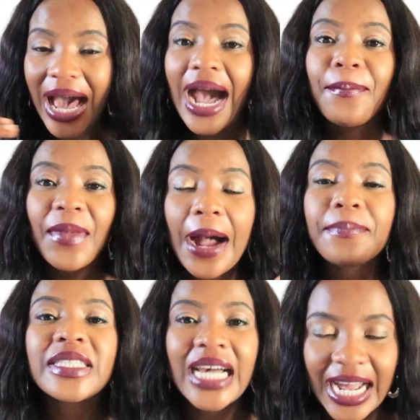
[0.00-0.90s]

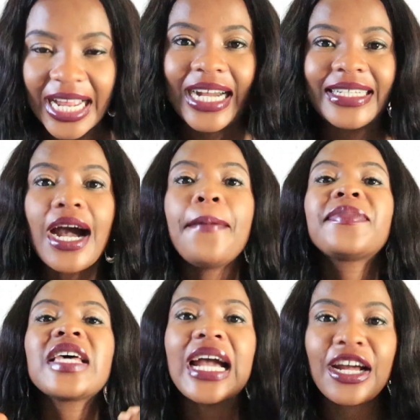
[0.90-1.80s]
I'm tired
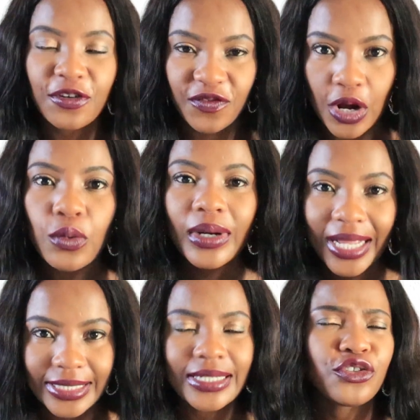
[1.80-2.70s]
of
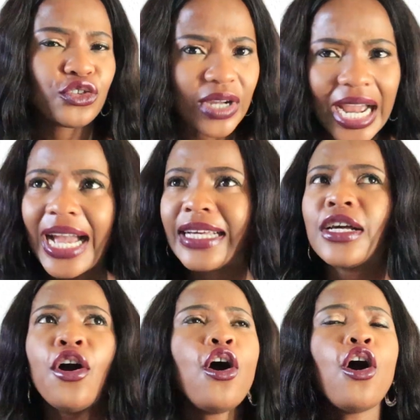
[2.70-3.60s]
calculating, you
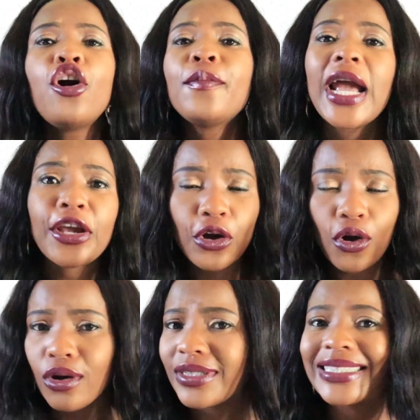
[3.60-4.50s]
guys. Oh my
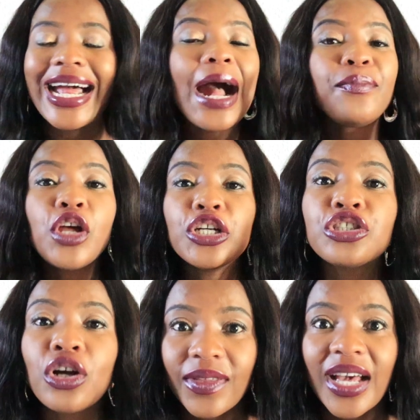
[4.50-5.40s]
god, I'm not
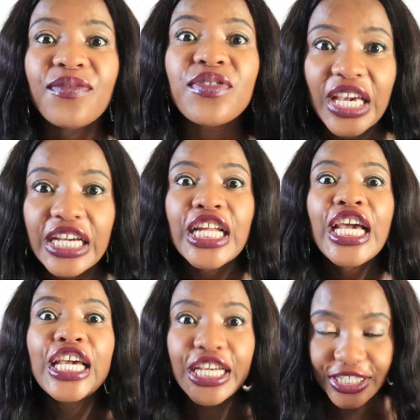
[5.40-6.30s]
sure that thing
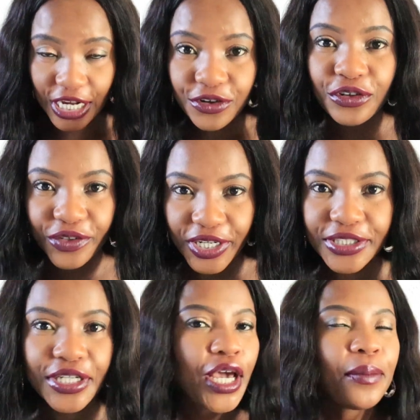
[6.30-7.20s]
is
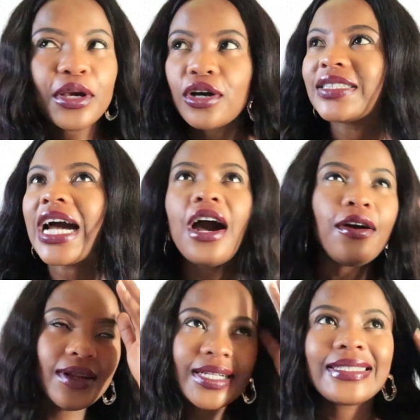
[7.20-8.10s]
accurate, because I
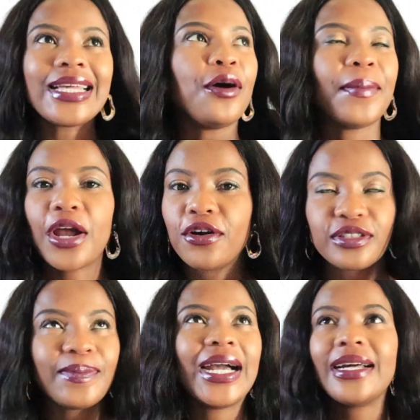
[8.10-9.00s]
always tell my
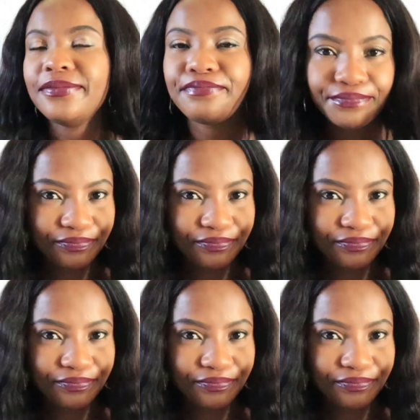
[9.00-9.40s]
husband,